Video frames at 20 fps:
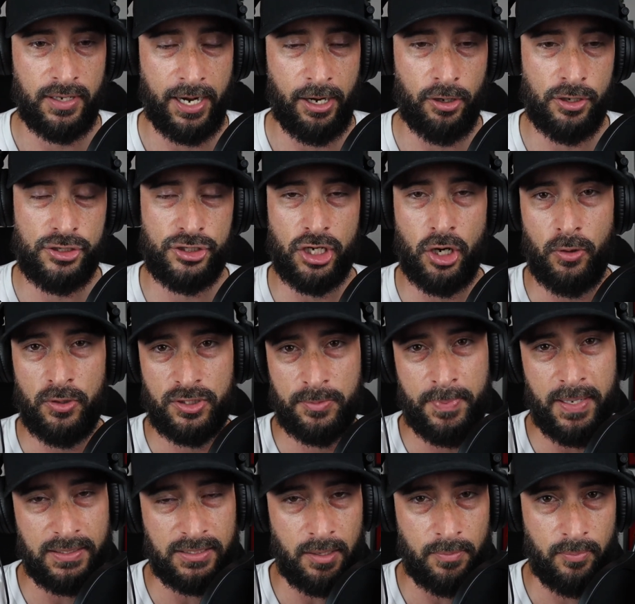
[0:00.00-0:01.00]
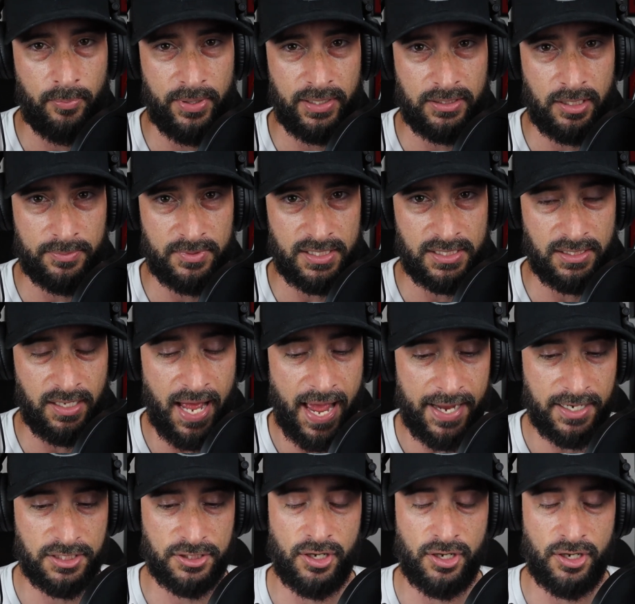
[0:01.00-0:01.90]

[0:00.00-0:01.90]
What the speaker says: Aaron Jones picked up the slack.